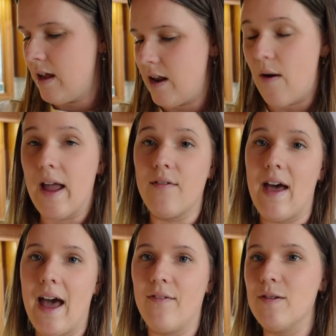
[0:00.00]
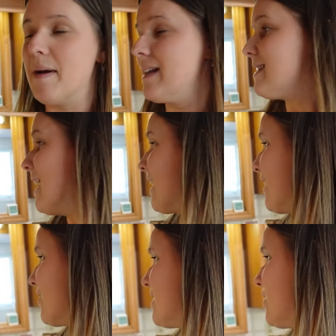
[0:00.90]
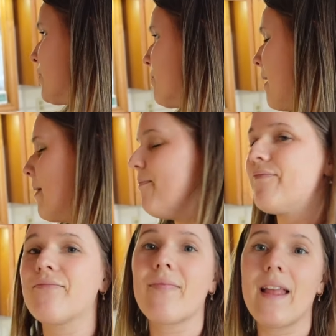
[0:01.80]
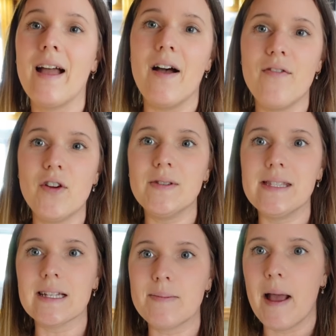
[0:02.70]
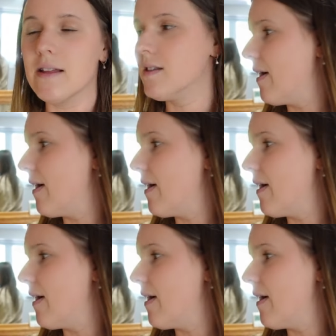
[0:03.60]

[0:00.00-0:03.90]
Now I have a half in my snack here too, but of those six pounds of